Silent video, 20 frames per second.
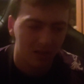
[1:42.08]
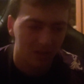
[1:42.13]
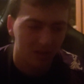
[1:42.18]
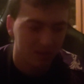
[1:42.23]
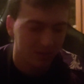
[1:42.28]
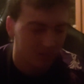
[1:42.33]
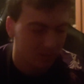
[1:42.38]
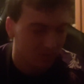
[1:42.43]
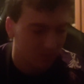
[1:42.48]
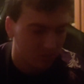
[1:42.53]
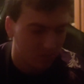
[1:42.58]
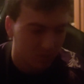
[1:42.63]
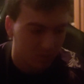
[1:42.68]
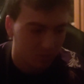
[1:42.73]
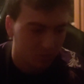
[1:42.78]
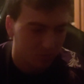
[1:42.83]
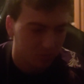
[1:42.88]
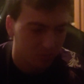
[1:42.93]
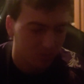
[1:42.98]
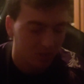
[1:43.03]
is an
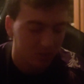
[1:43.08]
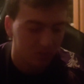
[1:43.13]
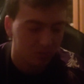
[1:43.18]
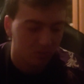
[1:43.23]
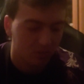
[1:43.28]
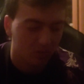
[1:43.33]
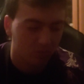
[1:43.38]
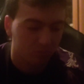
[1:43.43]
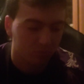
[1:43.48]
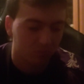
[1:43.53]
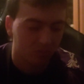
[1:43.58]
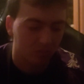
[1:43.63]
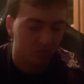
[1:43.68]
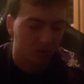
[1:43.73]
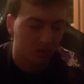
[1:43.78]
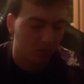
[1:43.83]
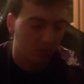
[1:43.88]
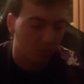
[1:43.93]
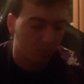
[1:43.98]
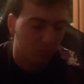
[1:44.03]
incredible director.
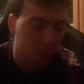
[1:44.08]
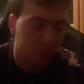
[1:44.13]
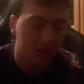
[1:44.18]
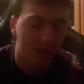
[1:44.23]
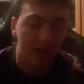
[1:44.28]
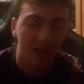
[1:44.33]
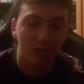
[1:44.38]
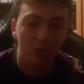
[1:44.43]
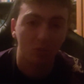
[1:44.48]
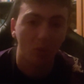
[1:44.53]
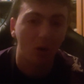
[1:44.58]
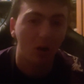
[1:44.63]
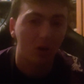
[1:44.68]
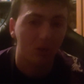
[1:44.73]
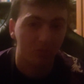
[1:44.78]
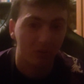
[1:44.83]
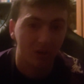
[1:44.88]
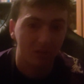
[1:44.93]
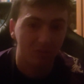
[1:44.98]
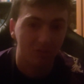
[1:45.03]
A Black
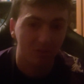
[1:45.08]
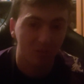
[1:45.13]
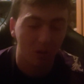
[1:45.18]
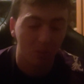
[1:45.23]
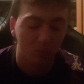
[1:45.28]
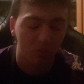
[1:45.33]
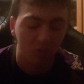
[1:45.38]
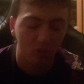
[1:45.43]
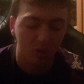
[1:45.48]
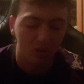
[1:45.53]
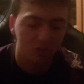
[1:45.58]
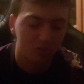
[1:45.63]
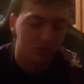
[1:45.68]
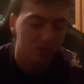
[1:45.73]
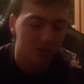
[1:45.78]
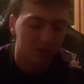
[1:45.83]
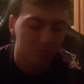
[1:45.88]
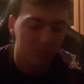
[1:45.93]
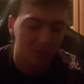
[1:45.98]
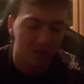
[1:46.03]
Swan, Requiem for a
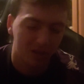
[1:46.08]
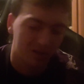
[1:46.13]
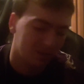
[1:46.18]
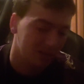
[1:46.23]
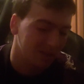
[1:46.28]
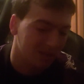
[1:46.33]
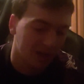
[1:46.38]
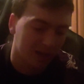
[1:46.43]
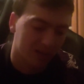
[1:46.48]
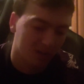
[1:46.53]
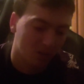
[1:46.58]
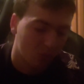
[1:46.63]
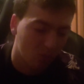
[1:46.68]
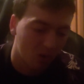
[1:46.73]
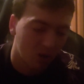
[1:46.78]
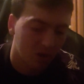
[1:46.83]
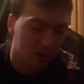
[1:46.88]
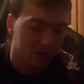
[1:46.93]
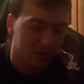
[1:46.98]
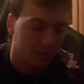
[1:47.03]
Dream, Need I Go
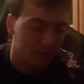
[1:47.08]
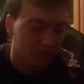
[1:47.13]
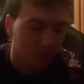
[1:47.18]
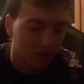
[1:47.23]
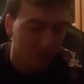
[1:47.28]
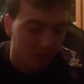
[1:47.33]
On?